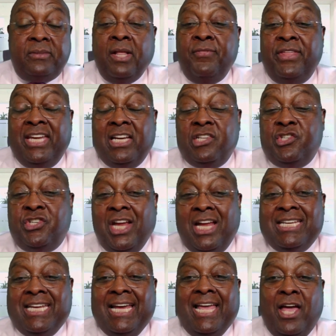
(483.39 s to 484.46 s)
the
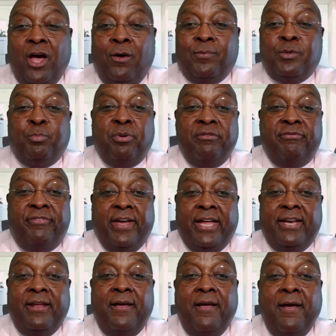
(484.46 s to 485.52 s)
agenda helps prevent
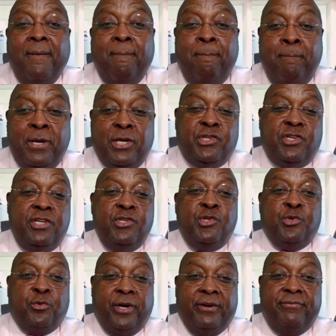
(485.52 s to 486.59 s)
mission
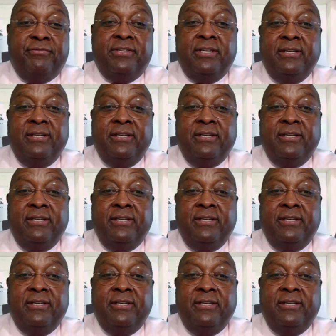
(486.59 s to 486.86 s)
drift.